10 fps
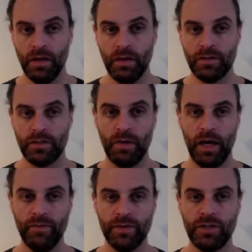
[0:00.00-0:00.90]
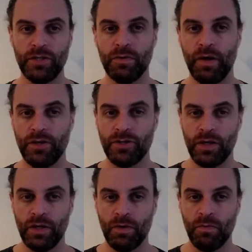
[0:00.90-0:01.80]
So we have a
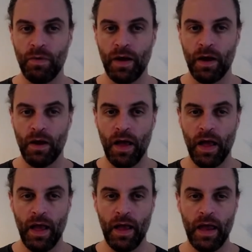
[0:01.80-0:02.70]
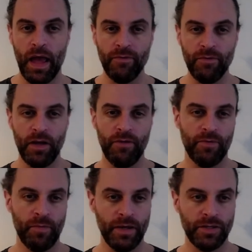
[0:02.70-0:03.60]
situation where every
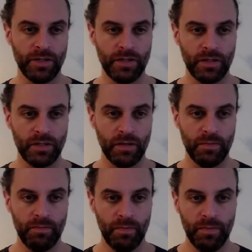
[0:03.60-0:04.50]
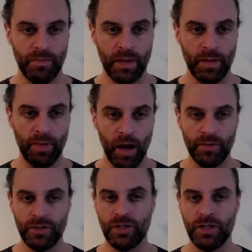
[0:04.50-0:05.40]
information system that
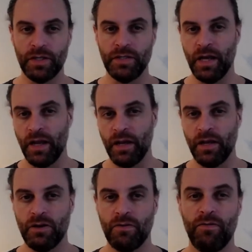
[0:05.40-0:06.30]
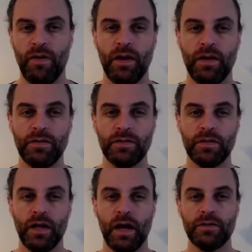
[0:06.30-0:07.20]
publishes a data interface
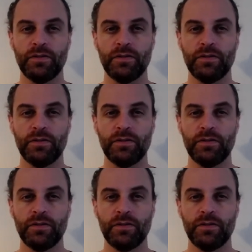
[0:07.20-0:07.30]
has to